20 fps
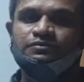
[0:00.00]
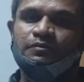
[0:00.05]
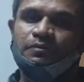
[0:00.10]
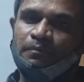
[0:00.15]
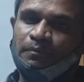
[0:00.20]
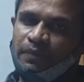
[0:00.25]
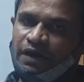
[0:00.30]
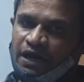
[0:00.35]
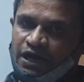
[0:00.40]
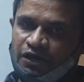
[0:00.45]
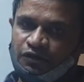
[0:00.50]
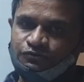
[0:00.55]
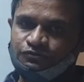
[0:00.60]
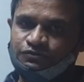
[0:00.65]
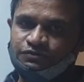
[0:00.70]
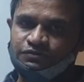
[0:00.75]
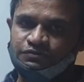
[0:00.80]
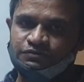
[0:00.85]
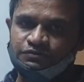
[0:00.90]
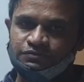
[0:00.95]
mouse,
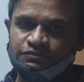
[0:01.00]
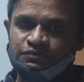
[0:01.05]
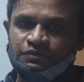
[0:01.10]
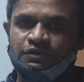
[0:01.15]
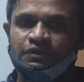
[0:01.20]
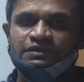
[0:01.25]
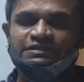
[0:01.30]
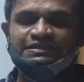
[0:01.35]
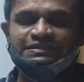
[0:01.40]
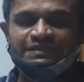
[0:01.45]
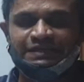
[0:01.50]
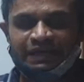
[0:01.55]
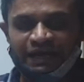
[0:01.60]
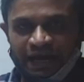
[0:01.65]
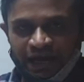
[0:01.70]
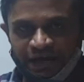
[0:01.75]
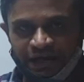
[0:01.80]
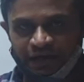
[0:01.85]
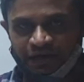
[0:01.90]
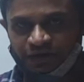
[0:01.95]

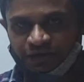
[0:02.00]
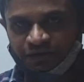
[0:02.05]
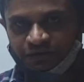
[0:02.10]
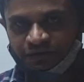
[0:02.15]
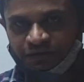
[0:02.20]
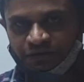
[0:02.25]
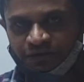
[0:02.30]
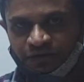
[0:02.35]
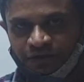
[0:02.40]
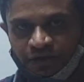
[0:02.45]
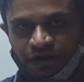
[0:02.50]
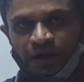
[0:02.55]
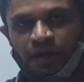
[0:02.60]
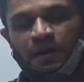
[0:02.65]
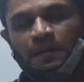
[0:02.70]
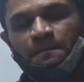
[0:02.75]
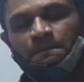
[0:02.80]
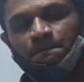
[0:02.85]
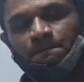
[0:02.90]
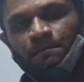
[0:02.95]
scanner,
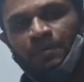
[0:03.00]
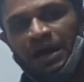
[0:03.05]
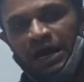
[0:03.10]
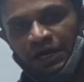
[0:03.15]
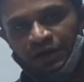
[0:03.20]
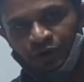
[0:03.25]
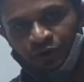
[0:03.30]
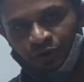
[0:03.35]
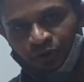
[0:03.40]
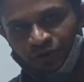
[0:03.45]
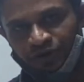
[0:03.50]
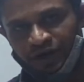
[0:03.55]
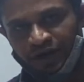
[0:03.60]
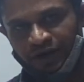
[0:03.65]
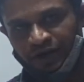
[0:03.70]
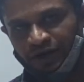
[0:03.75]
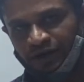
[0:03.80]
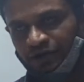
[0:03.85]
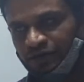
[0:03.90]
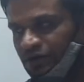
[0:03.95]
barcode
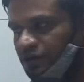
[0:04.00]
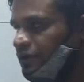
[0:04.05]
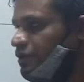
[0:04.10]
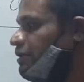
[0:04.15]
reader.